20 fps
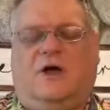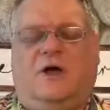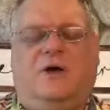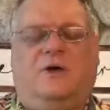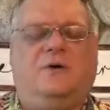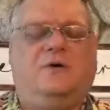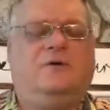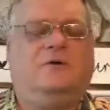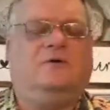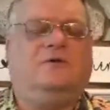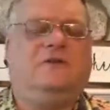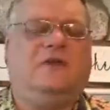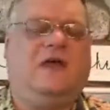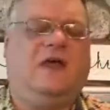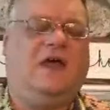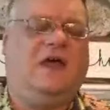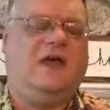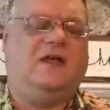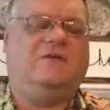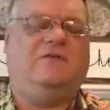close
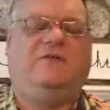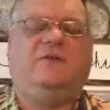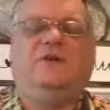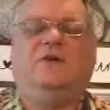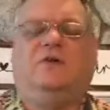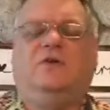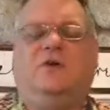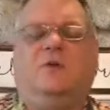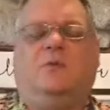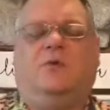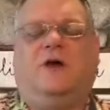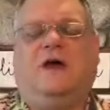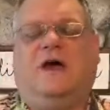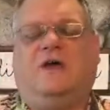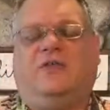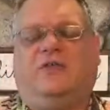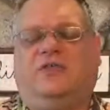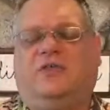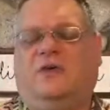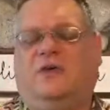and feel your
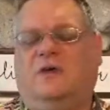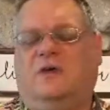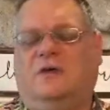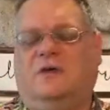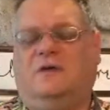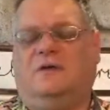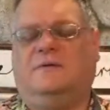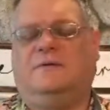breath.